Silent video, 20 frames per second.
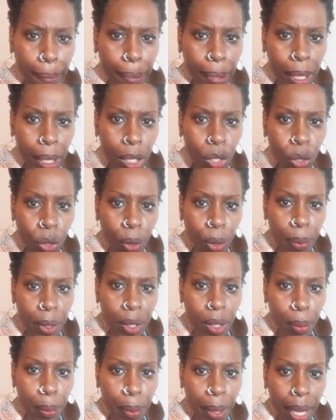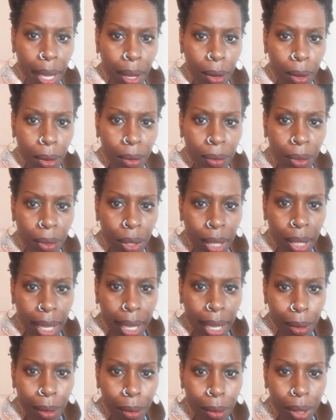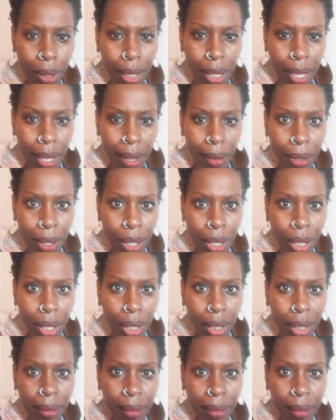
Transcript: Scorpios are powerful. I'll never